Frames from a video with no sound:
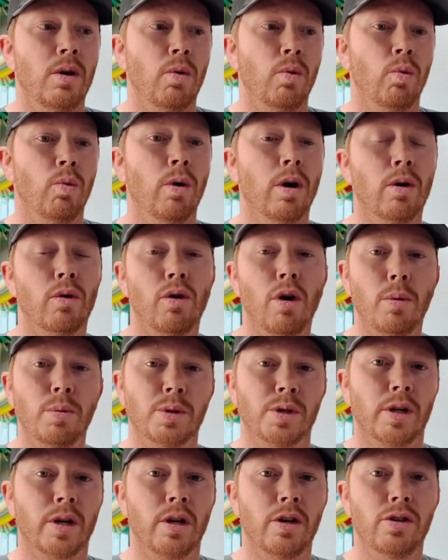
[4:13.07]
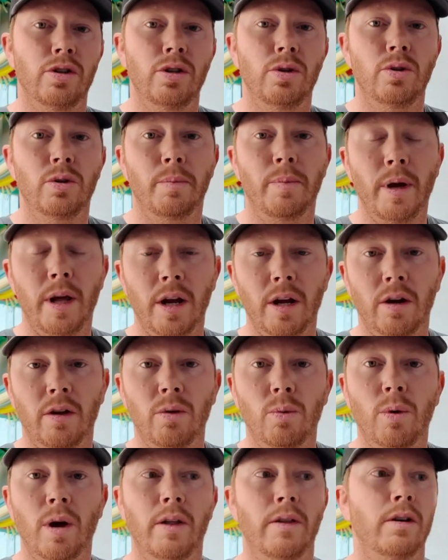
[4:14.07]
what ropes are going to do depending on
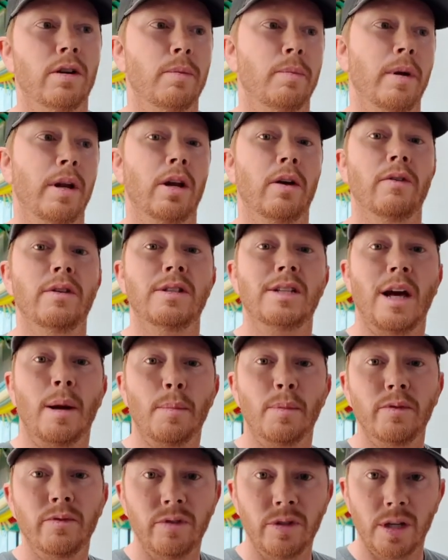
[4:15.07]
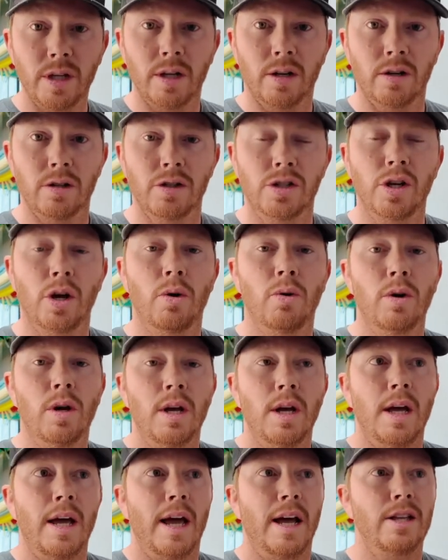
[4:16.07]
the weather, depending on the time of year. So
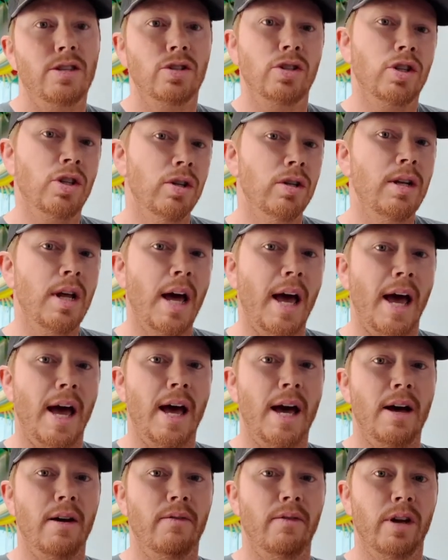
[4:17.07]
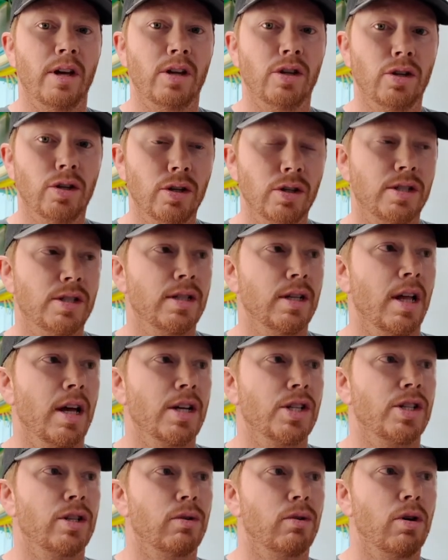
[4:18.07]
it's good to have a good
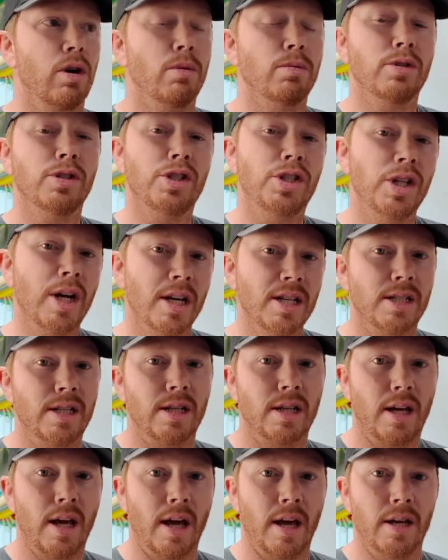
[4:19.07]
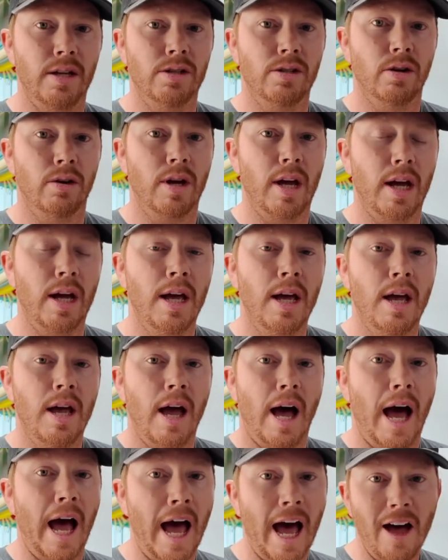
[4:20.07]
selection of ropes just in case, okay?
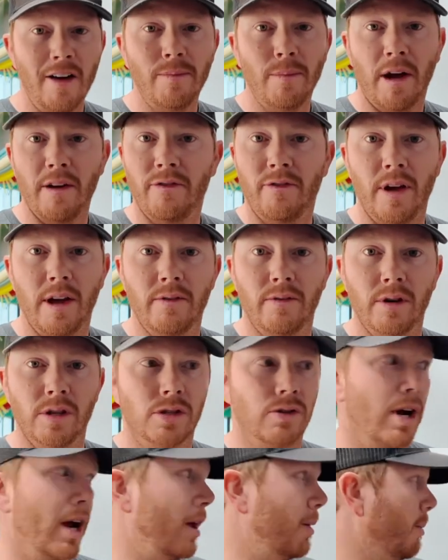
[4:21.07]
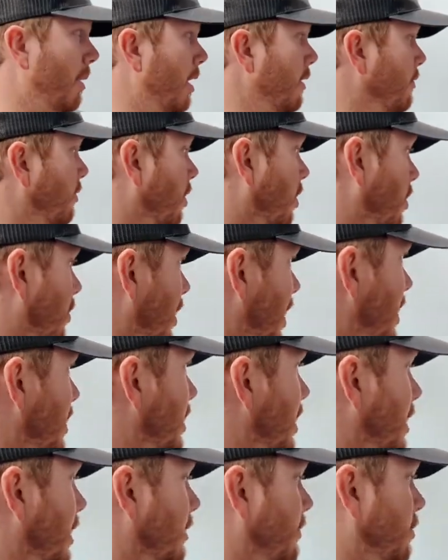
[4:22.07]
I have my favorites, right, by far, right?
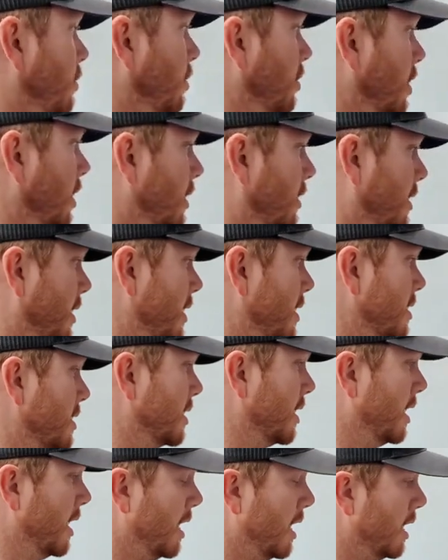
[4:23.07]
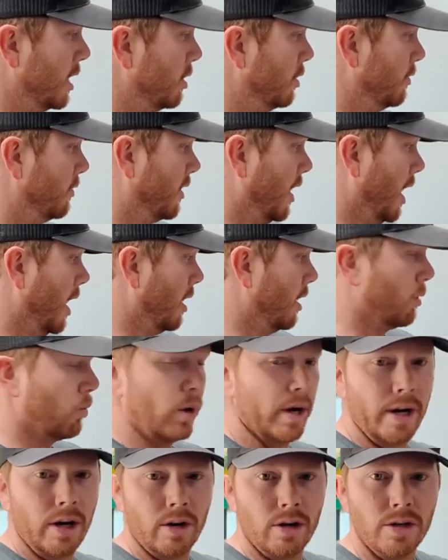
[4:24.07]
Like if you look at this, you've got
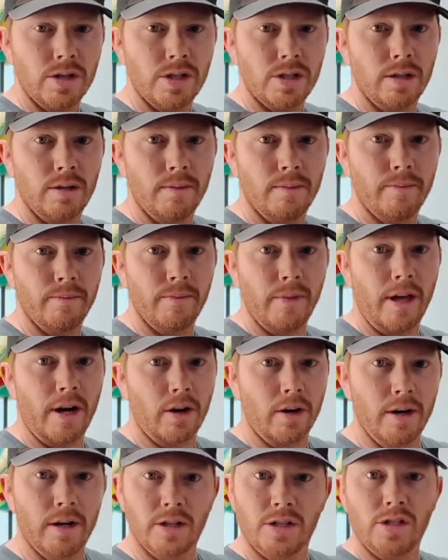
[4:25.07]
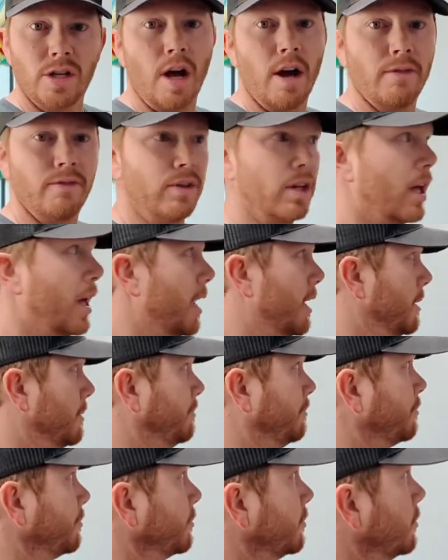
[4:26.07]
ringers that are in a soft lay.
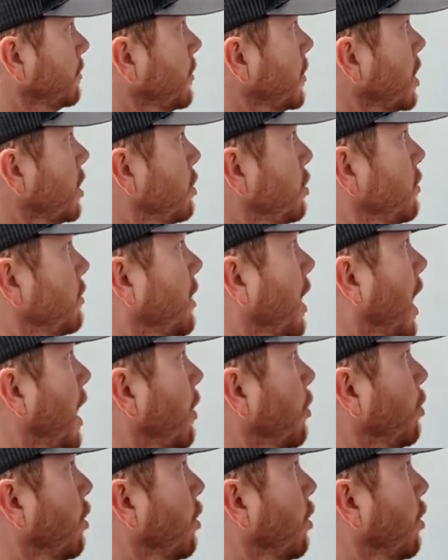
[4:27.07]
You've got